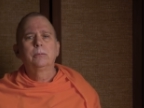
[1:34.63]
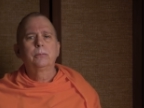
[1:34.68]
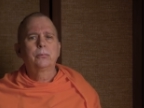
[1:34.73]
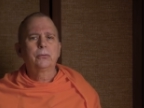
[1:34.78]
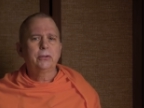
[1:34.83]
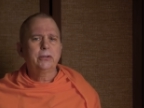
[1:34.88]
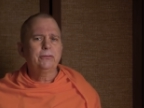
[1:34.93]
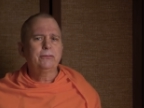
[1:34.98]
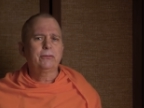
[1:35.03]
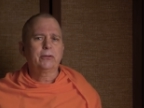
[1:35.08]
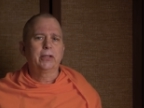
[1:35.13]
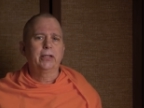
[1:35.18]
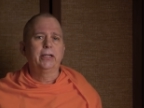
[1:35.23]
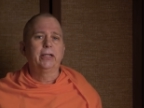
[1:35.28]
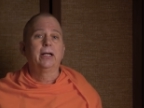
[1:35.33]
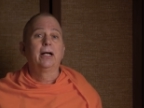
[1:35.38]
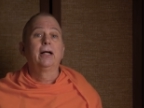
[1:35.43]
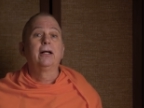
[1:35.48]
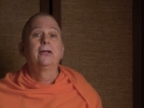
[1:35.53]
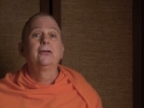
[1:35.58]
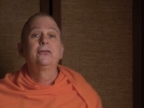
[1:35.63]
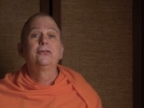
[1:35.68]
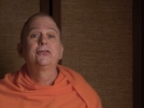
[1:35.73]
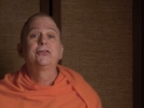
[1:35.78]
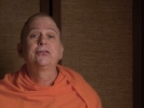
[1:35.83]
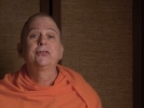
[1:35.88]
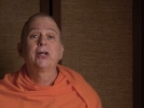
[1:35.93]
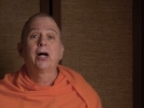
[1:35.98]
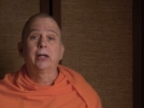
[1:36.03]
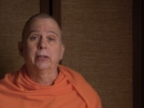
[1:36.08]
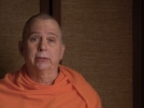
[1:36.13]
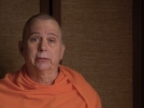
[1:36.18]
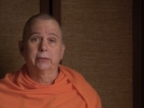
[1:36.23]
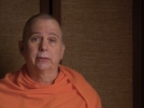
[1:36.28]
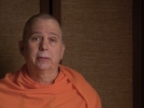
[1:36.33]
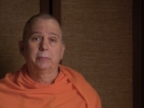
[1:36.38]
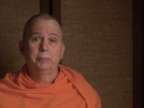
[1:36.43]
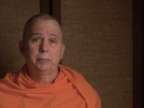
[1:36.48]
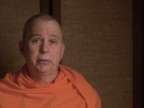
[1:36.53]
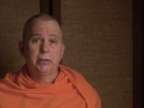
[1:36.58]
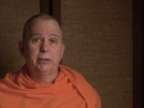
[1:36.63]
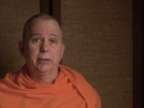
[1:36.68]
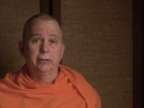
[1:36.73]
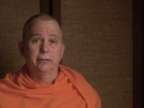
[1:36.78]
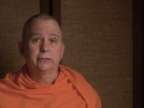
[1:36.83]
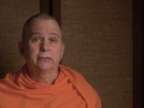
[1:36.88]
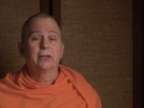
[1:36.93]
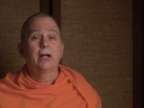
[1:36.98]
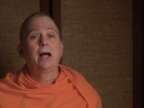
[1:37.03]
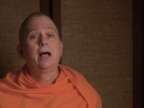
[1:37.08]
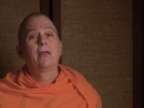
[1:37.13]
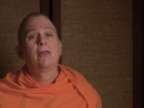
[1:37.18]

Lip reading: Briefly, Sat means